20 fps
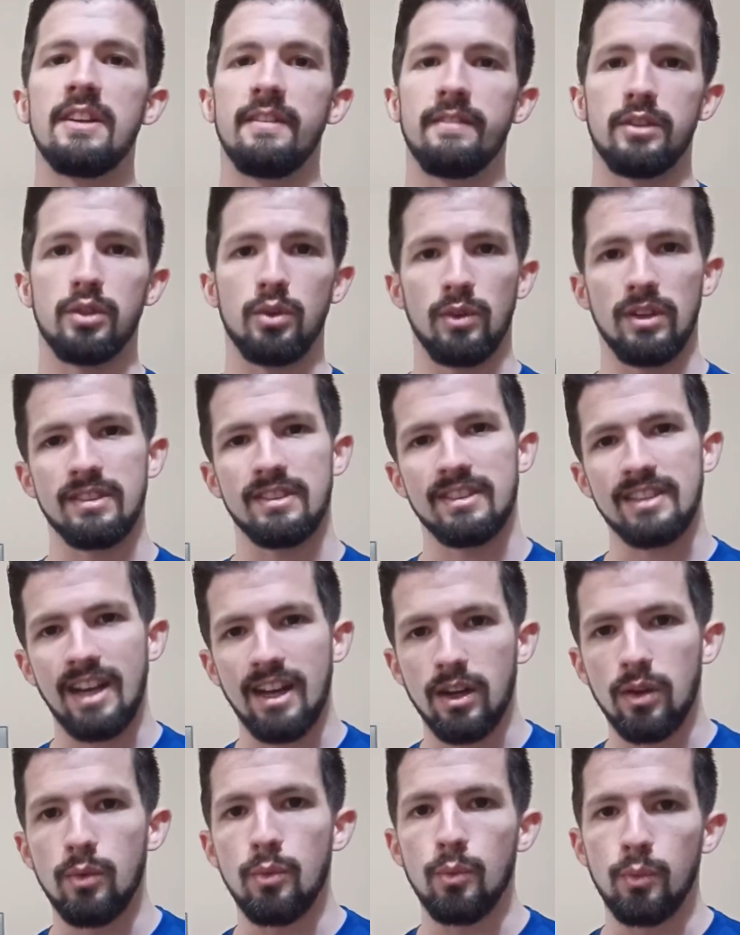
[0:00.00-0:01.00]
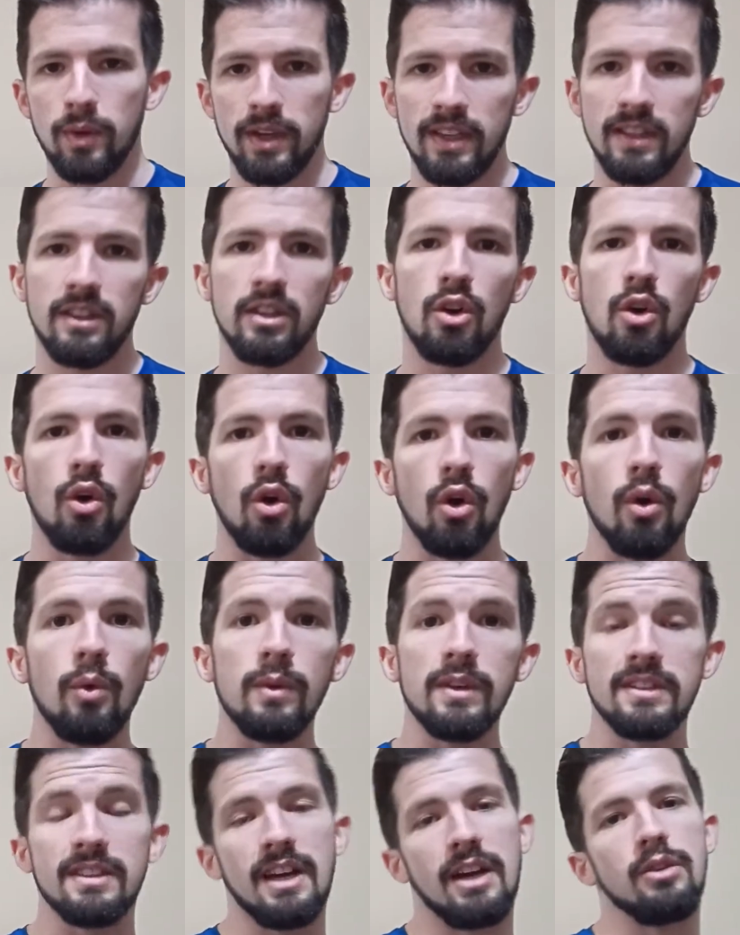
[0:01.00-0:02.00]
So attack with or
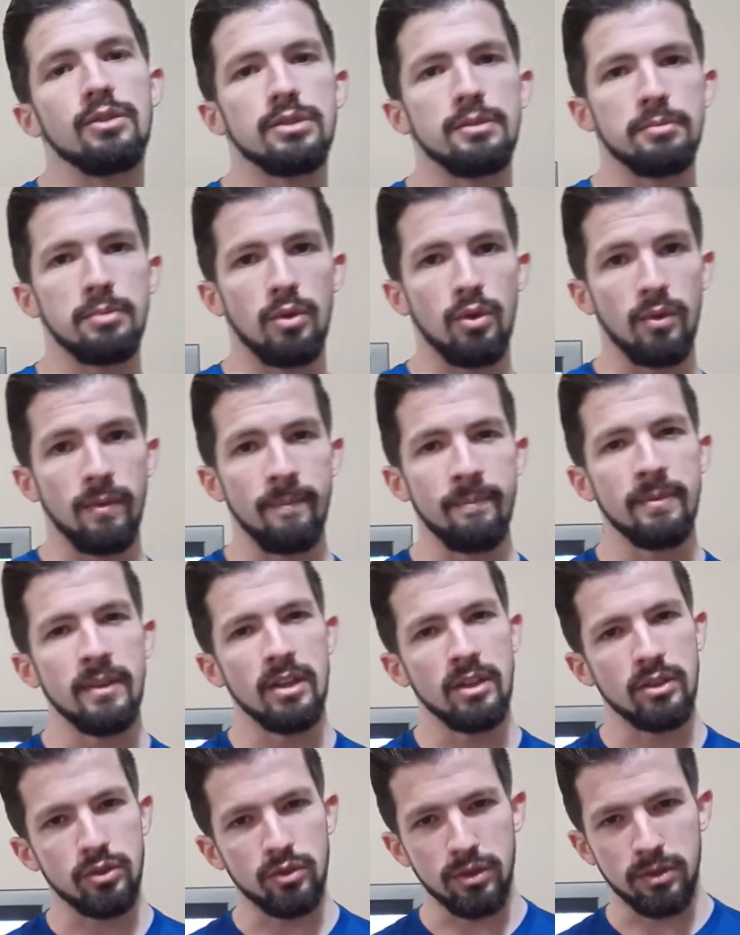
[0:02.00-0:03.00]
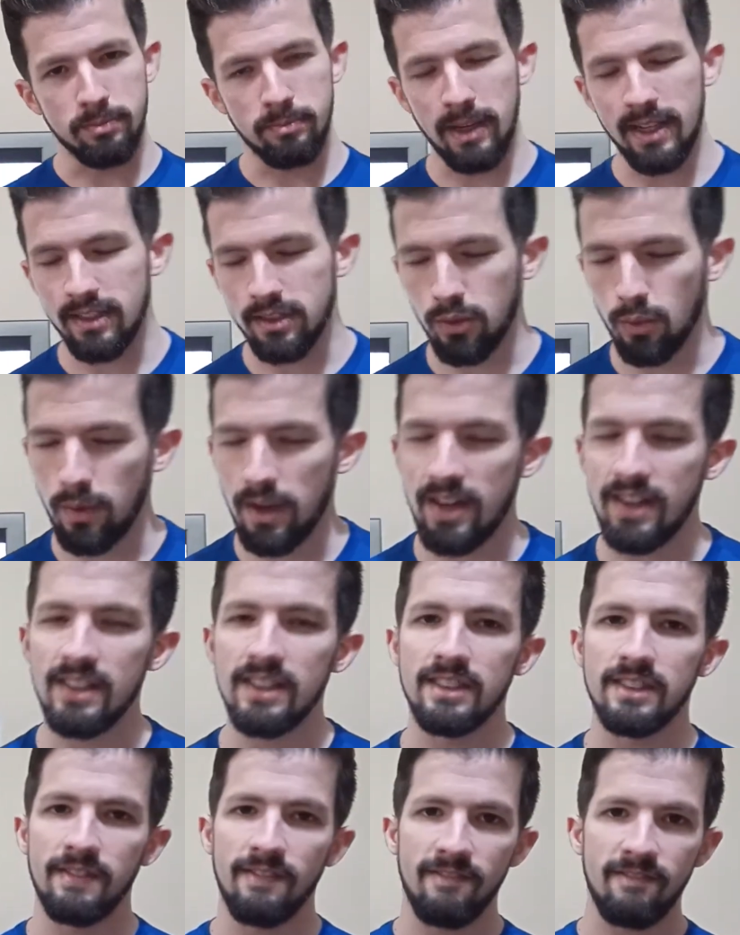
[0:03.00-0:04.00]
without the ball. So space
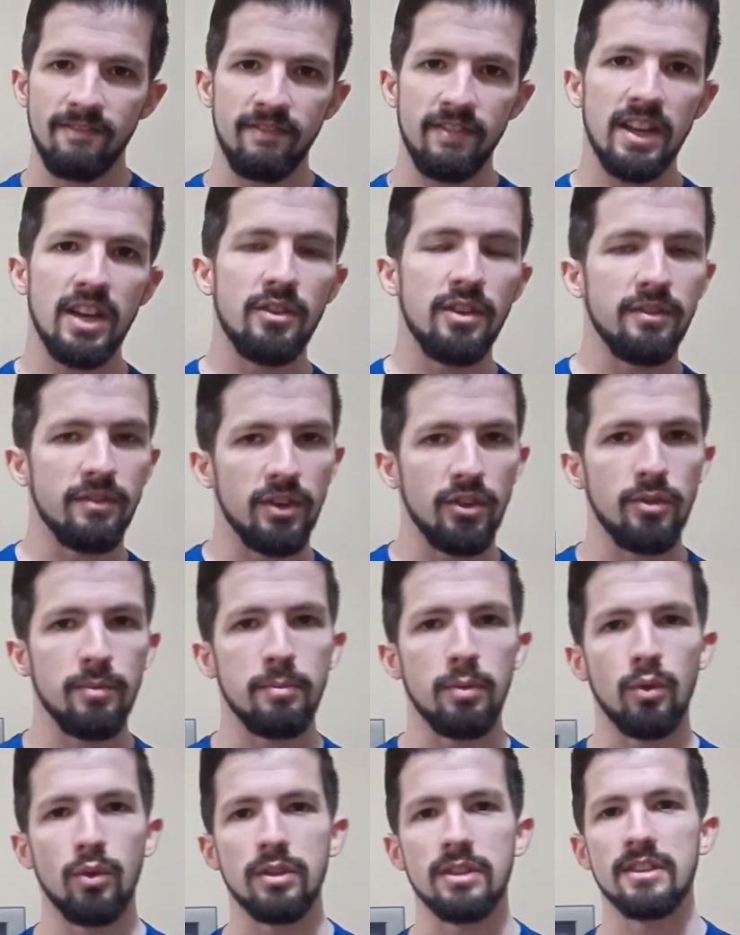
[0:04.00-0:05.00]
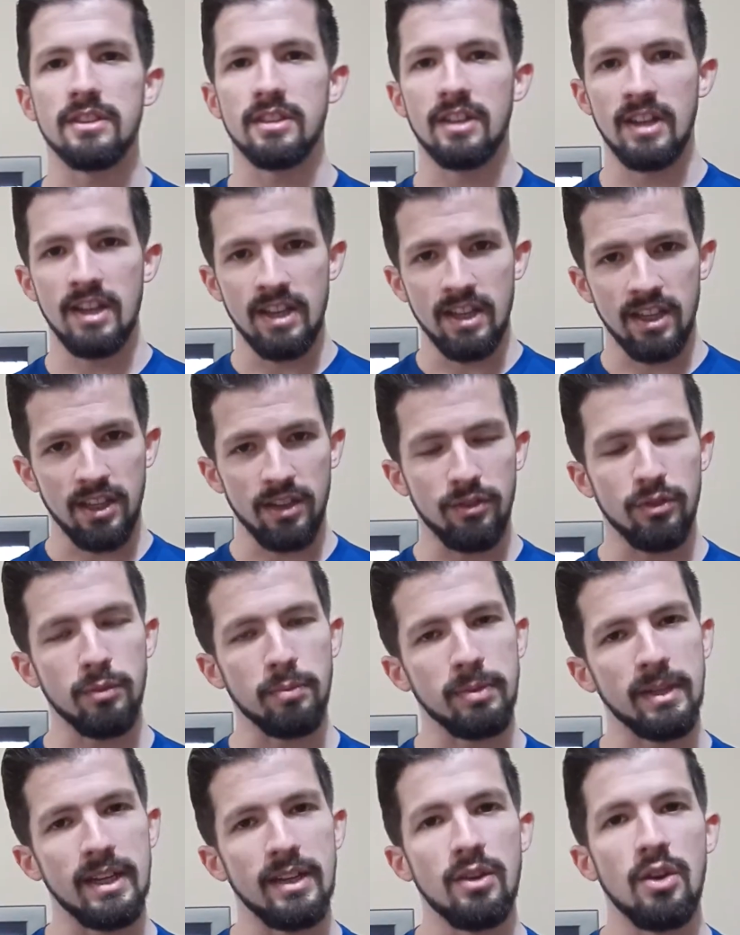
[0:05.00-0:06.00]
awareness, very, very important if you
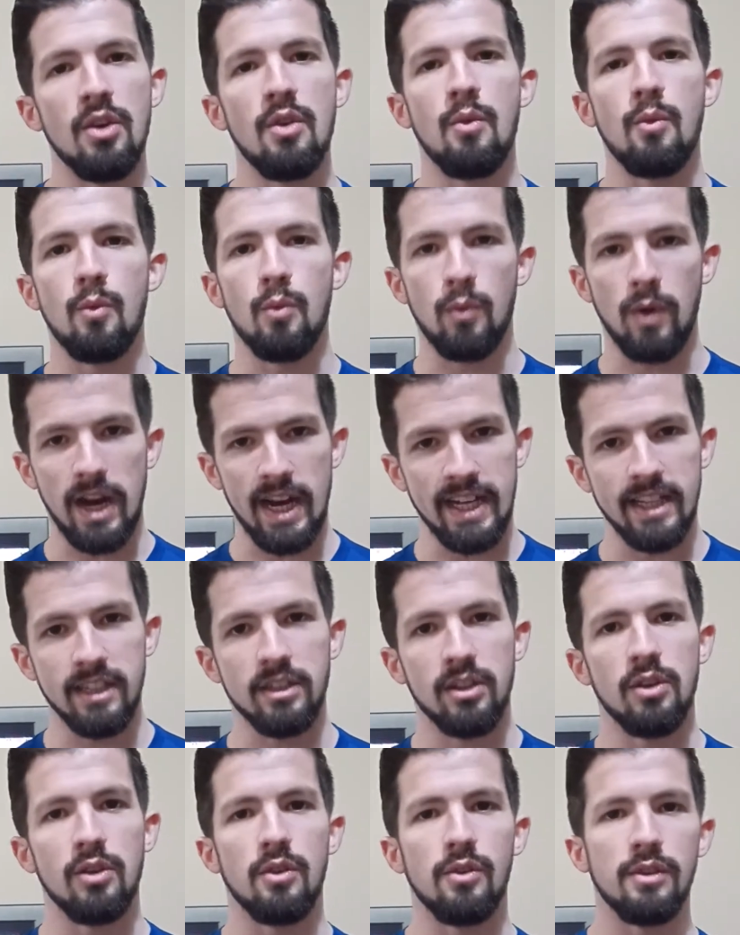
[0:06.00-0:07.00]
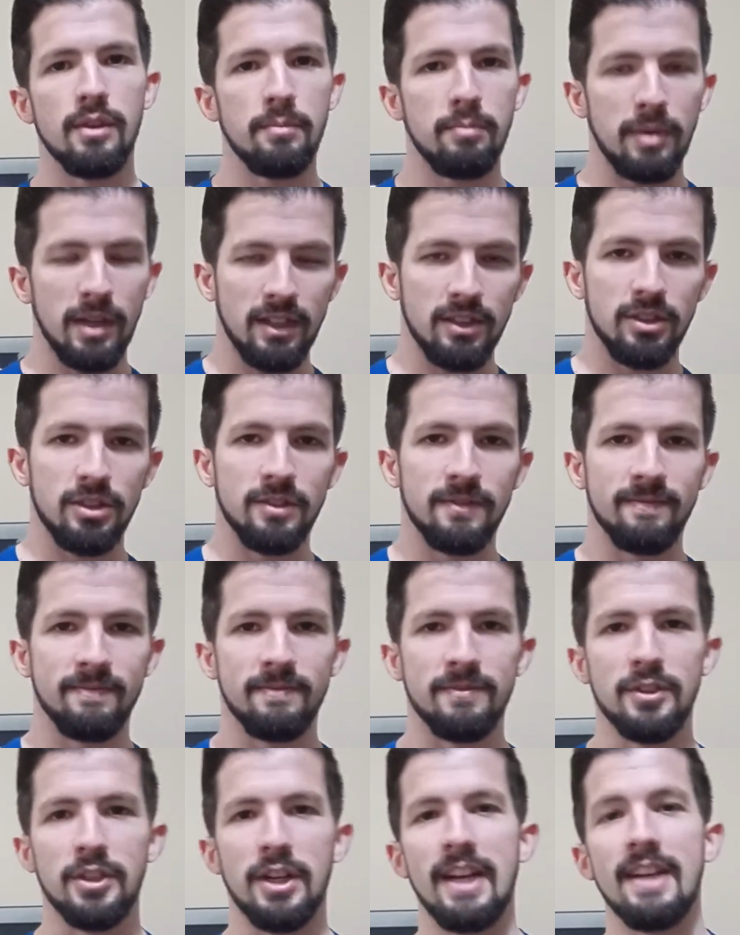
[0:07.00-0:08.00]
play wide on the pitch.
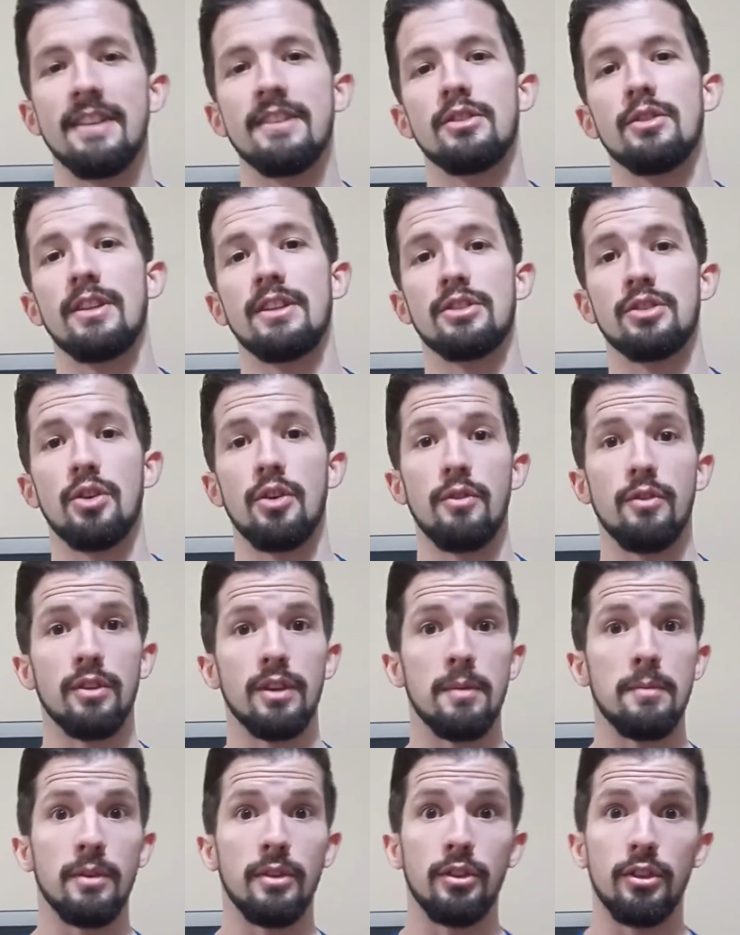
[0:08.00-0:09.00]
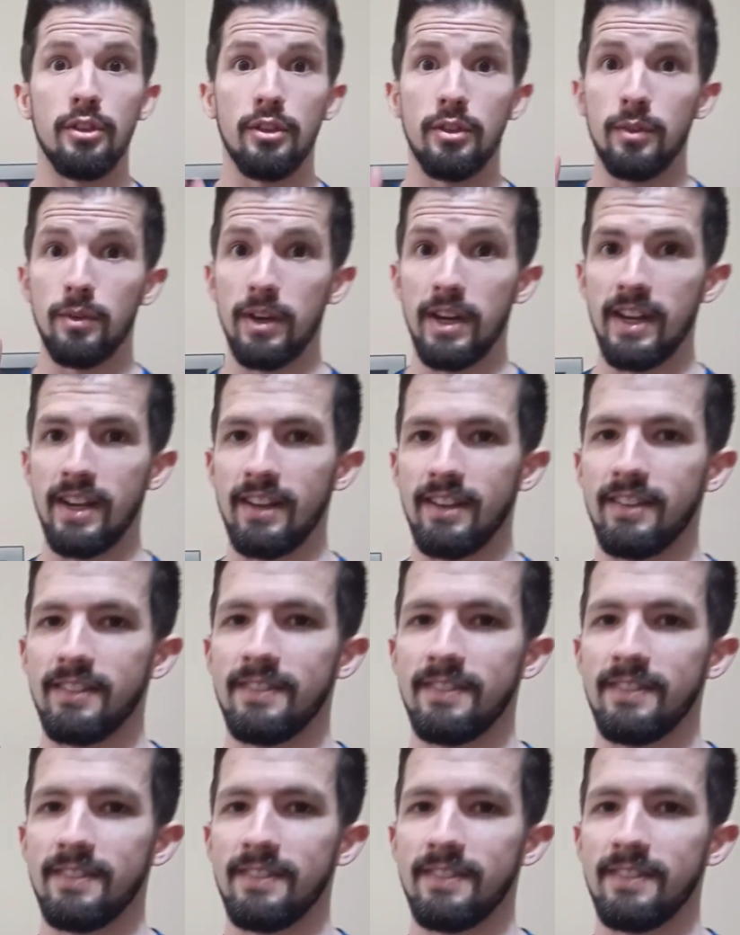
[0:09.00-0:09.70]
Okay, so let's go for number 3.